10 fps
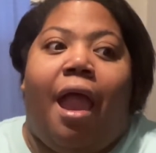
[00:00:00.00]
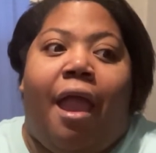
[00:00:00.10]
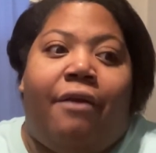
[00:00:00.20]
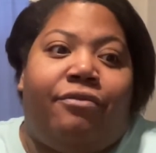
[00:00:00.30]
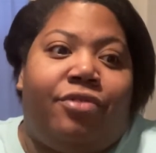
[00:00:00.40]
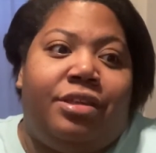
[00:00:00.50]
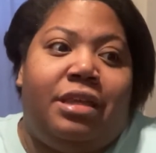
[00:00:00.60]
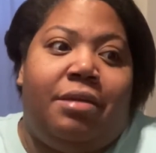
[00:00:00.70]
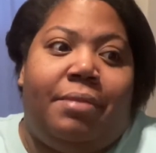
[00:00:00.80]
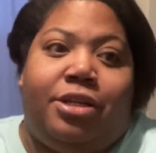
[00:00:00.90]

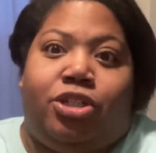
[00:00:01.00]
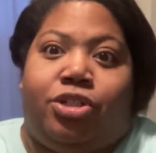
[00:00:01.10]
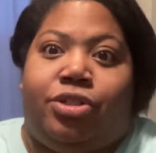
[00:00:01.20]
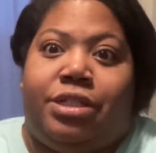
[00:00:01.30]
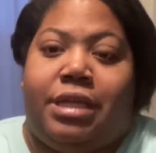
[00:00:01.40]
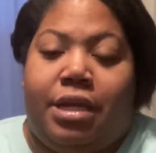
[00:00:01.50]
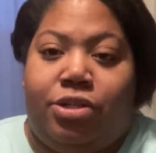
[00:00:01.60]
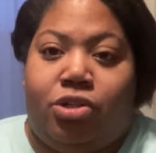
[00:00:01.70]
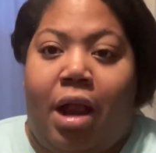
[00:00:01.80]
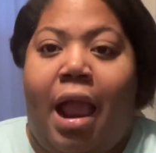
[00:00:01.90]
Everything makes your
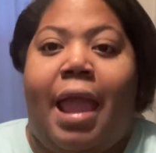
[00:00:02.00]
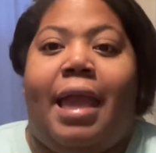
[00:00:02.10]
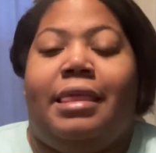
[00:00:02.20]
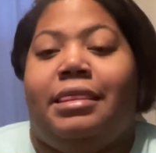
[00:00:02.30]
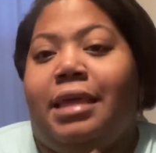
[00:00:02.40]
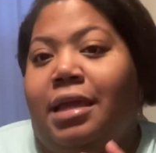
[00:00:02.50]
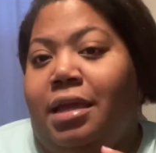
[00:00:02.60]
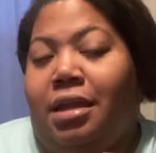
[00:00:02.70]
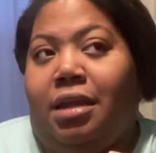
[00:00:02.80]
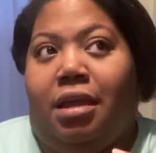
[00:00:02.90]
skin dry, and
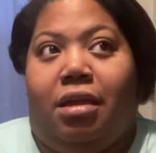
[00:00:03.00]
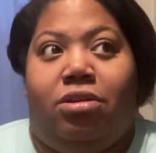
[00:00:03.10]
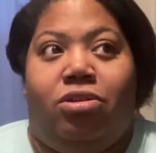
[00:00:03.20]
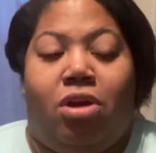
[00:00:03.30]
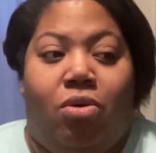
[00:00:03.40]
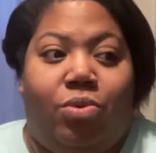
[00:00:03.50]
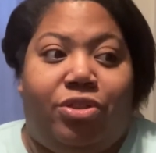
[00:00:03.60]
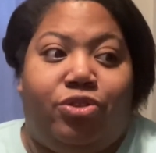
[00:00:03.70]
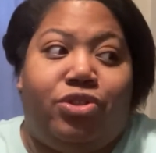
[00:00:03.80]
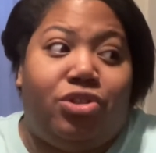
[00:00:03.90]
then you know,
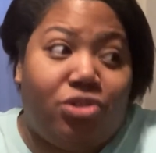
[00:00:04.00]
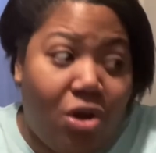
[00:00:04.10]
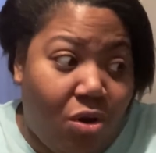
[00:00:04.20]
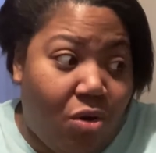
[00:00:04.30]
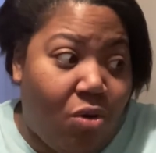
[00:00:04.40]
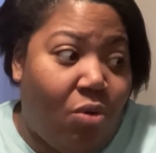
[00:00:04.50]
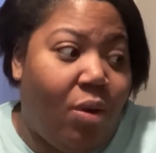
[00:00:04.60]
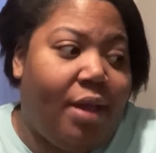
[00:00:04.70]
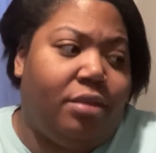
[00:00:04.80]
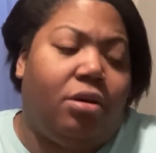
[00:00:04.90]
with the
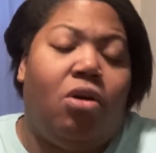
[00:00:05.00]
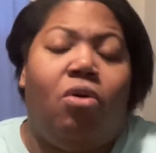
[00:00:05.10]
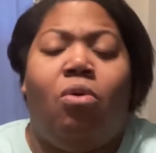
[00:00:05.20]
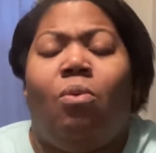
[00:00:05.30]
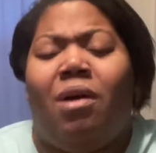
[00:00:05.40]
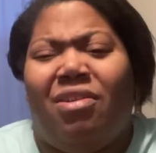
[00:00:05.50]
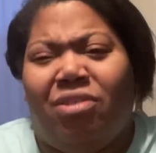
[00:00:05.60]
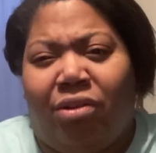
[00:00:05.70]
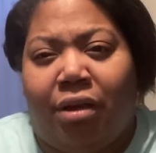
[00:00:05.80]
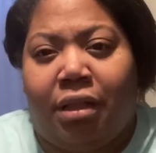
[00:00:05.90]
snow and the cold
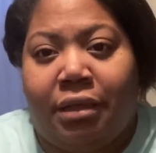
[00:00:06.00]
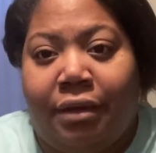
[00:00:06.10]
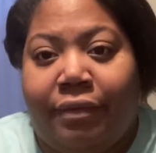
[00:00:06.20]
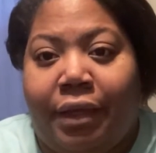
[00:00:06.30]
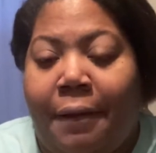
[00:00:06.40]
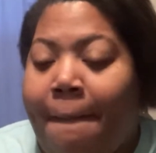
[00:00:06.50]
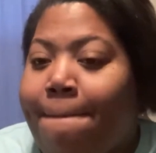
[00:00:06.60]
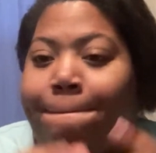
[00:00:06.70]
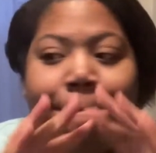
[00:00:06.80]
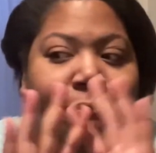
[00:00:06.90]
weather in Cleveland,
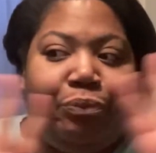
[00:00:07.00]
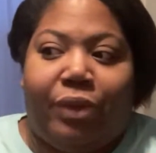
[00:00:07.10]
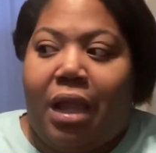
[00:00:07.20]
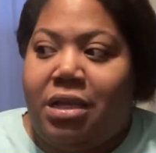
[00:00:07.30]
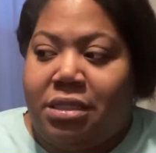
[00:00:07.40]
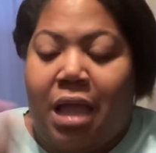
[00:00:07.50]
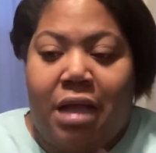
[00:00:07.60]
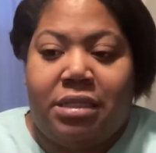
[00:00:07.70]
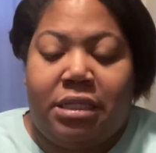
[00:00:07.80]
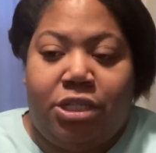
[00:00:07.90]
it's
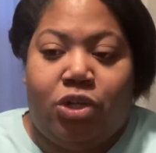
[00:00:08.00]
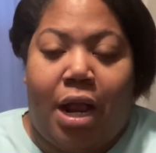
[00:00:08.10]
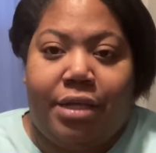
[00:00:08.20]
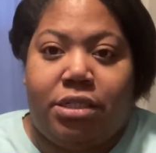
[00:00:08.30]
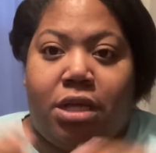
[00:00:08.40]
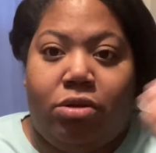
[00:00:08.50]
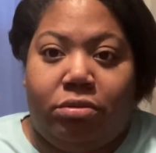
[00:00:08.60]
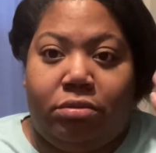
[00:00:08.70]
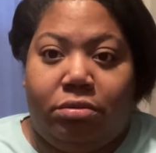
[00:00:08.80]
constantly dry. So